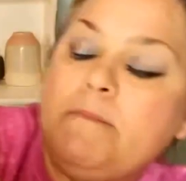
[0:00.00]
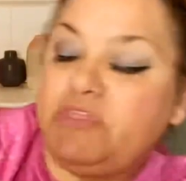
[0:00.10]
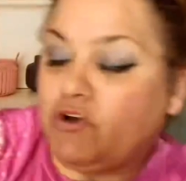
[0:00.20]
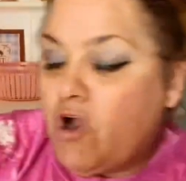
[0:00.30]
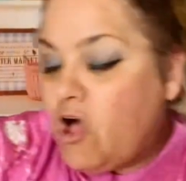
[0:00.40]

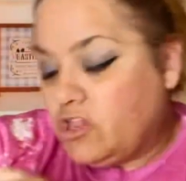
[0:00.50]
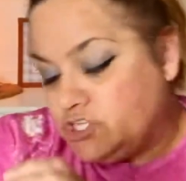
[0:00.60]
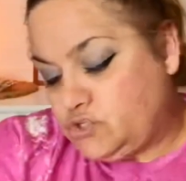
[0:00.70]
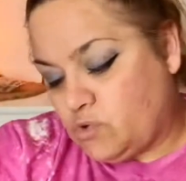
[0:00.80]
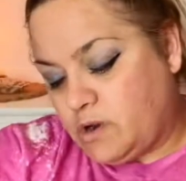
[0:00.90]
they're all
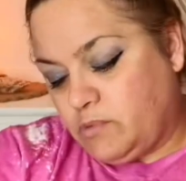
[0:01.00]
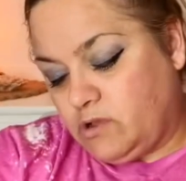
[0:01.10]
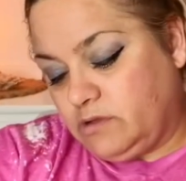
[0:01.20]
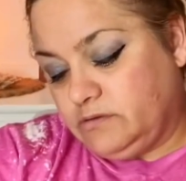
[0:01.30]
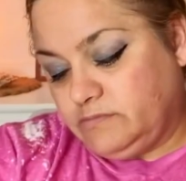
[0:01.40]

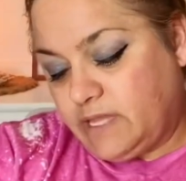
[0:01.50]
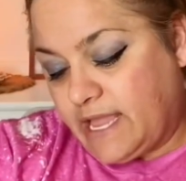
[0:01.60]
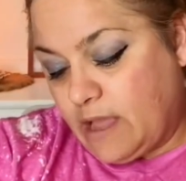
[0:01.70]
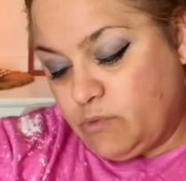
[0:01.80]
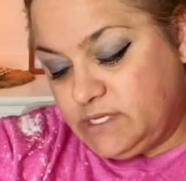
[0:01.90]
adorable. Like,
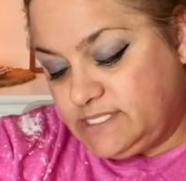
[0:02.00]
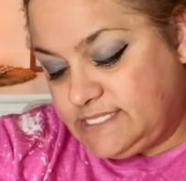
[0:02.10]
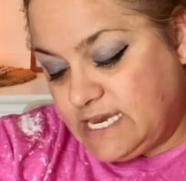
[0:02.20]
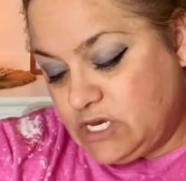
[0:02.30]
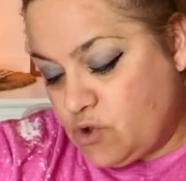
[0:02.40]
I wouldn't
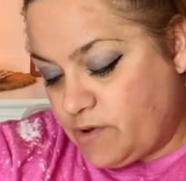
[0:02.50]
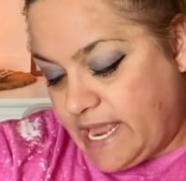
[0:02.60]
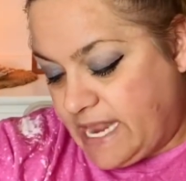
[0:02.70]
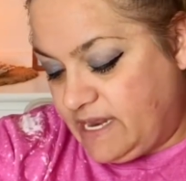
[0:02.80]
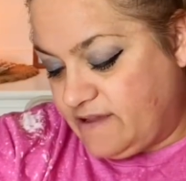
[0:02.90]
say no to
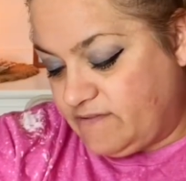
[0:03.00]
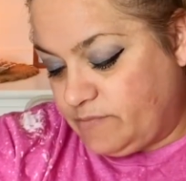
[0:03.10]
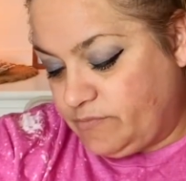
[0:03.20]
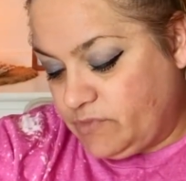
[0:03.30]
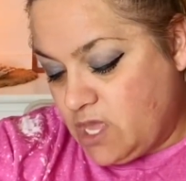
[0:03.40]
any of
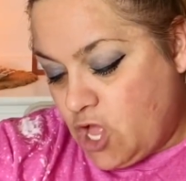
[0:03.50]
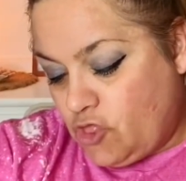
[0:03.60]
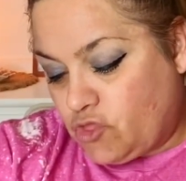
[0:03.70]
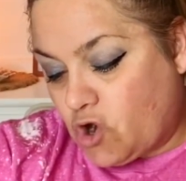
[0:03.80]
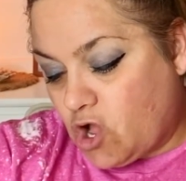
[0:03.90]
them.
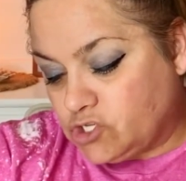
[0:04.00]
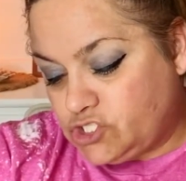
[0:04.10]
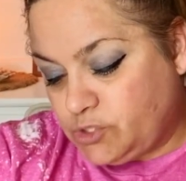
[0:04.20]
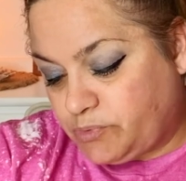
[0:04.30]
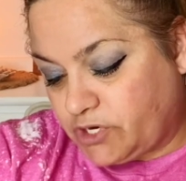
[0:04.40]
They're all
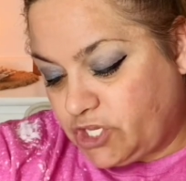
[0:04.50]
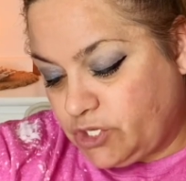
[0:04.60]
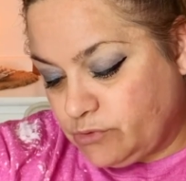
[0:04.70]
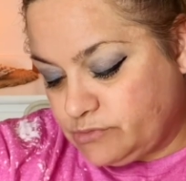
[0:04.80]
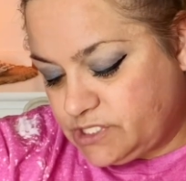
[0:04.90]
super
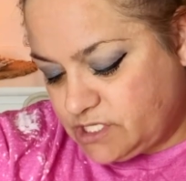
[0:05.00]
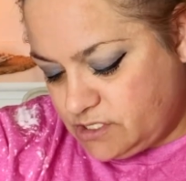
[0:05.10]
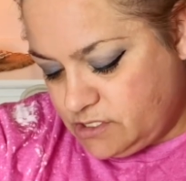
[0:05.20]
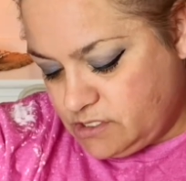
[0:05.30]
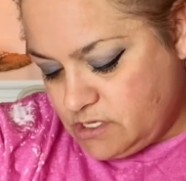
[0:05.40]
cute.
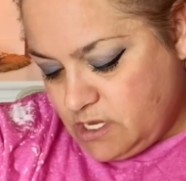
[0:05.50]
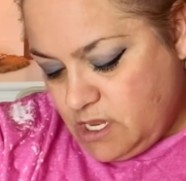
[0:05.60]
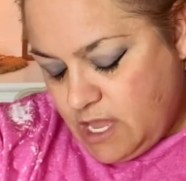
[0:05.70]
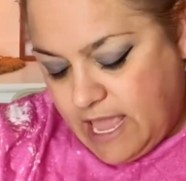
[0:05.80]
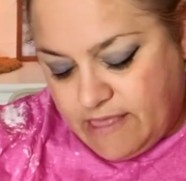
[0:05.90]

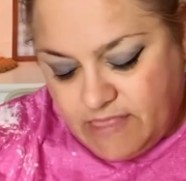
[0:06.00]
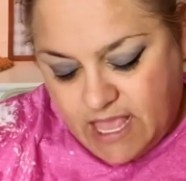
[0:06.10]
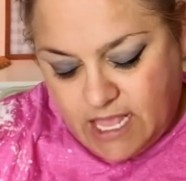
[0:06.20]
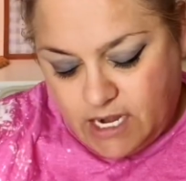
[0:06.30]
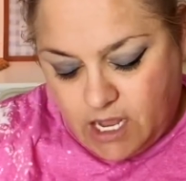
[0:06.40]
And
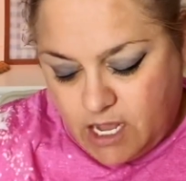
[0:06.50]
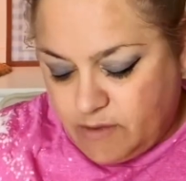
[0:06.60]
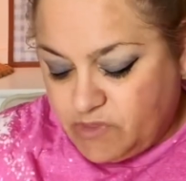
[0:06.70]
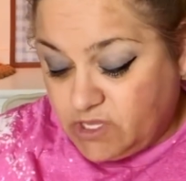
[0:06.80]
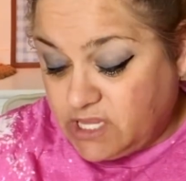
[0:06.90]
then
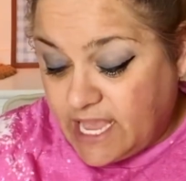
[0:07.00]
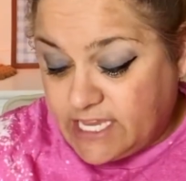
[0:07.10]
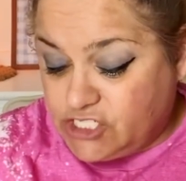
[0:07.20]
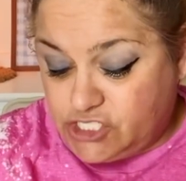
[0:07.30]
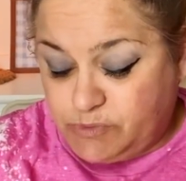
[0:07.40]
um, the
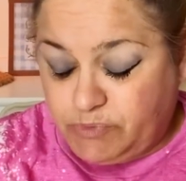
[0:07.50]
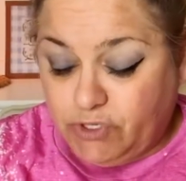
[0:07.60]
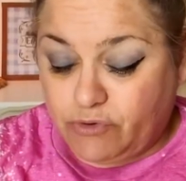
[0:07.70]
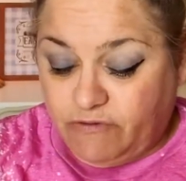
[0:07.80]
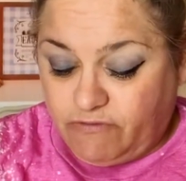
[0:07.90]
luggage is
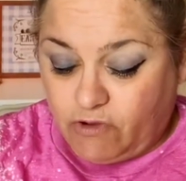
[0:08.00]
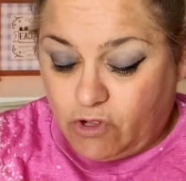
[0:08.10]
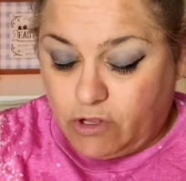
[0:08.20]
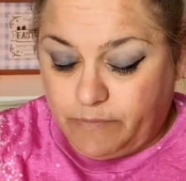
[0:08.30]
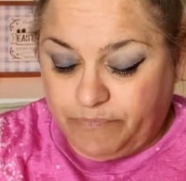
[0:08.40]

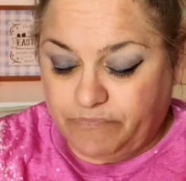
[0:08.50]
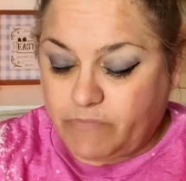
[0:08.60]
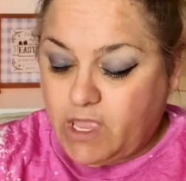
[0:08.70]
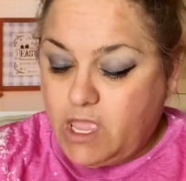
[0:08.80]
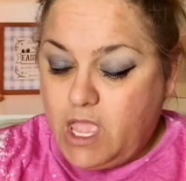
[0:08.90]
beautiful.
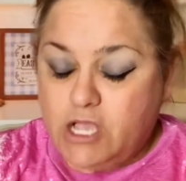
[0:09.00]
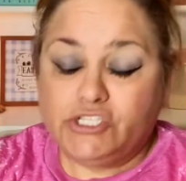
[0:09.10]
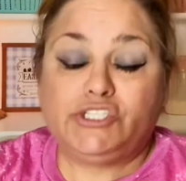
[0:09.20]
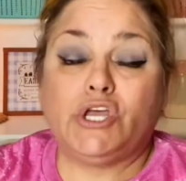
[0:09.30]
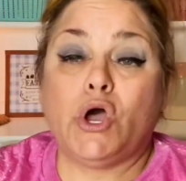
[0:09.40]

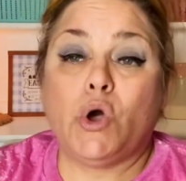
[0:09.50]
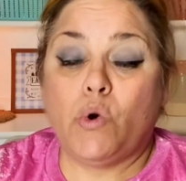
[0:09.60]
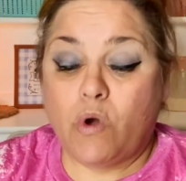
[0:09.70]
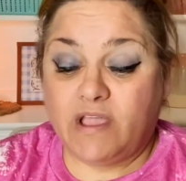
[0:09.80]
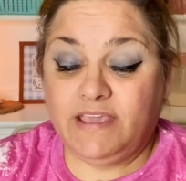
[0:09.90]

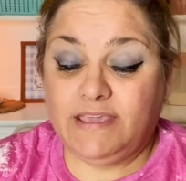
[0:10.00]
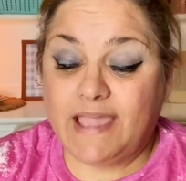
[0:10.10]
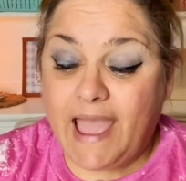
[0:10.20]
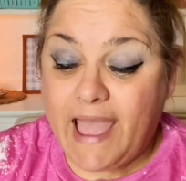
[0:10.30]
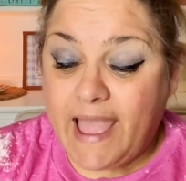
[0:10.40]
So,
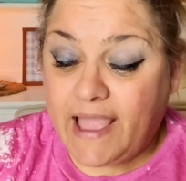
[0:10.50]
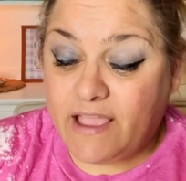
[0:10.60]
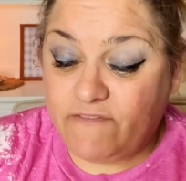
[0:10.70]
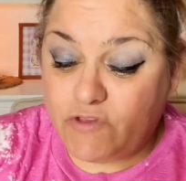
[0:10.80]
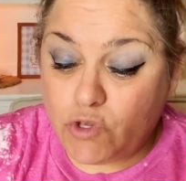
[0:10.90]
yay.
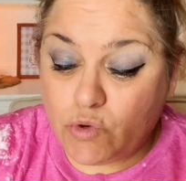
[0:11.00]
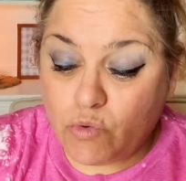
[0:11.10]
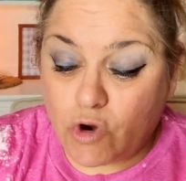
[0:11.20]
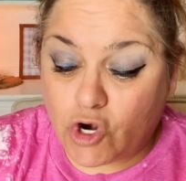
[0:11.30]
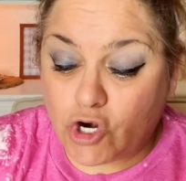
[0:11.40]
If
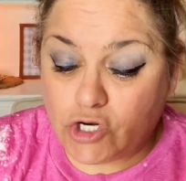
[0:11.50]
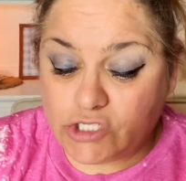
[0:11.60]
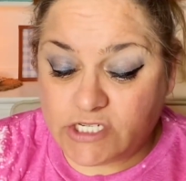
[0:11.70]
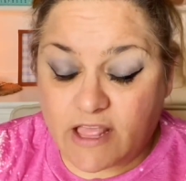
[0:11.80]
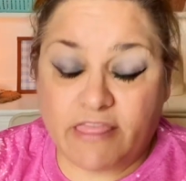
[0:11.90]
you
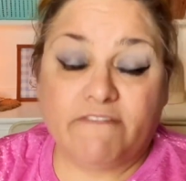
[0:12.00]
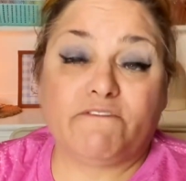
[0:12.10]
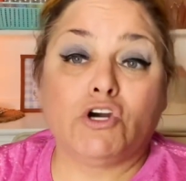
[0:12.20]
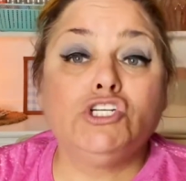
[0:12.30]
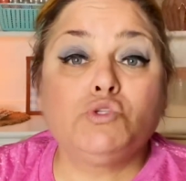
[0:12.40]
earned the
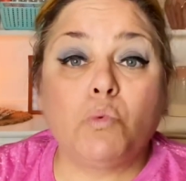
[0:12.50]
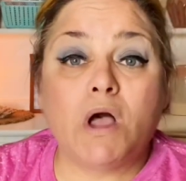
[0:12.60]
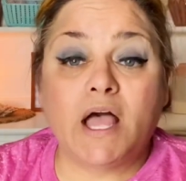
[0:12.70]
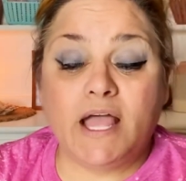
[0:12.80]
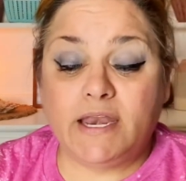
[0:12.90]
first
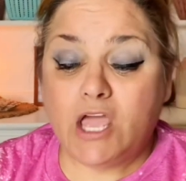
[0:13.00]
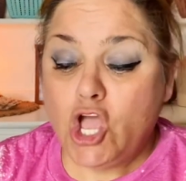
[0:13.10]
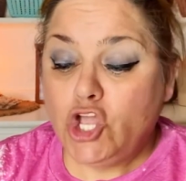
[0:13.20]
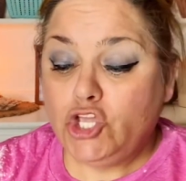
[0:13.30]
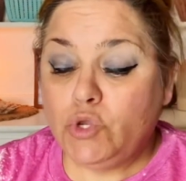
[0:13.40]
one,
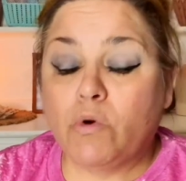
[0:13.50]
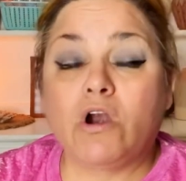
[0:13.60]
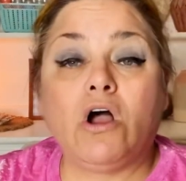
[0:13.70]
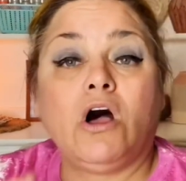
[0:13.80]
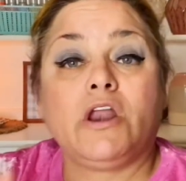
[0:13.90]
you
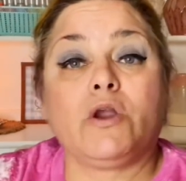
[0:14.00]
are on a